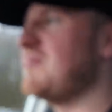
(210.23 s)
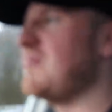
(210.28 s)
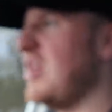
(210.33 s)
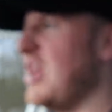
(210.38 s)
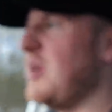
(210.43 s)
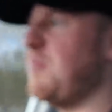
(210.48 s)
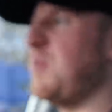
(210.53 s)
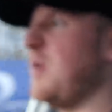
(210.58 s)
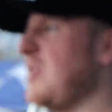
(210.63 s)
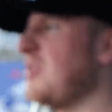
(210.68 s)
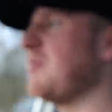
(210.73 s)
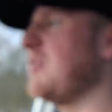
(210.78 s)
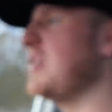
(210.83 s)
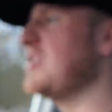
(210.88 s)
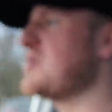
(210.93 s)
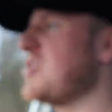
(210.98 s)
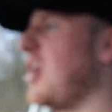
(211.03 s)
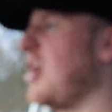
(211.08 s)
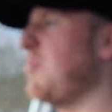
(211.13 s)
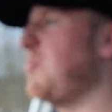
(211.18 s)

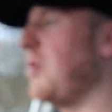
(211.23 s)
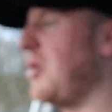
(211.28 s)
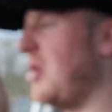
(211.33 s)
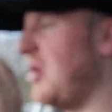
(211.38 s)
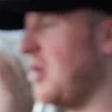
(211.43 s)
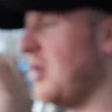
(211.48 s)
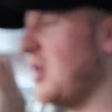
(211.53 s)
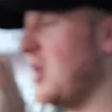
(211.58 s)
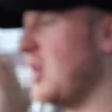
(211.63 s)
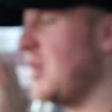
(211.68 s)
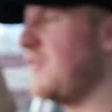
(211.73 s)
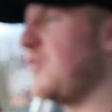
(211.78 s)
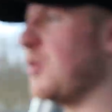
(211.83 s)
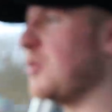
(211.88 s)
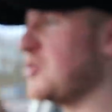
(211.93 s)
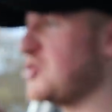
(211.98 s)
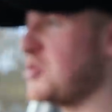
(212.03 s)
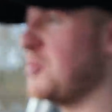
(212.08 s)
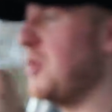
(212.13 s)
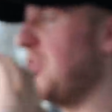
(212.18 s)
EP3 Type R. If you
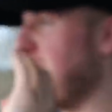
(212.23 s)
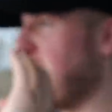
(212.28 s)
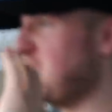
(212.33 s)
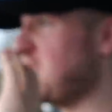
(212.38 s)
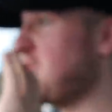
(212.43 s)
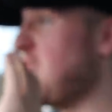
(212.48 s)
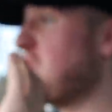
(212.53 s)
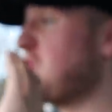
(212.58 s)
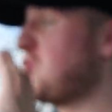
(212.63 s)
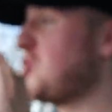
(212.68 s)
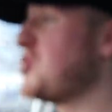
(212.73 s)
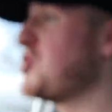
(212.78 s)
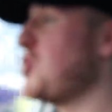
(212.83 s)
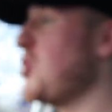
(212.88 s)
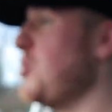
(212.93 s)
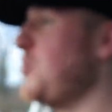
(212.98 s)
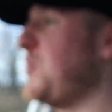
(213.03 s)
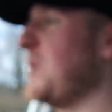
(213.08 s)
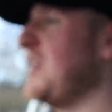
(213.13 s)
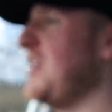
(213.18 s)
want something that's
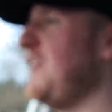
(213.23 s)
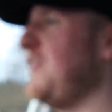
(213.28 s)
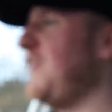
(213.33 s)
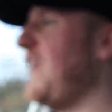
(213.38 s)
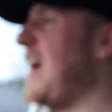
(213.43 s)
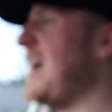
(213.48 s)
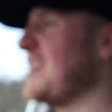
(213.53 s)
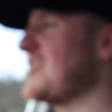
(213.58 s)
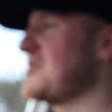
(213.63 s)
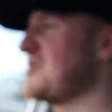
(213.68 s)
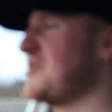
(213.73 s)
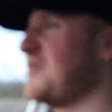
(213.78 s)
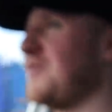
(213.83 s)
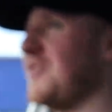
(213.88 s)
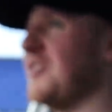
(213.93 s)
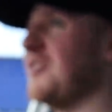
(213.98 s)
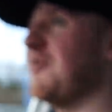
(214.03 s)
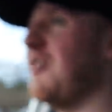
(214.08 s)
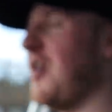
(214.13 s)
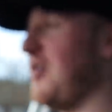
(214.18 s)
stupidly fast
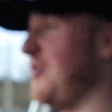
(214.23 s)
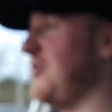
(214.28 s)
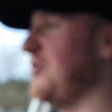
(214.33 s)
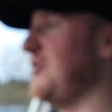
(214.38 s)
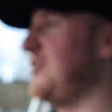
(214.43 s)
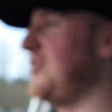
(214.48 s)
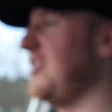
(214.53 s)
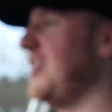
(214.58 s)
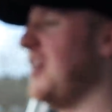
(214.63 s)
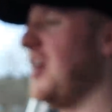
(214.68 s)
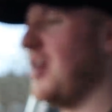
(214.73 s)
for the road,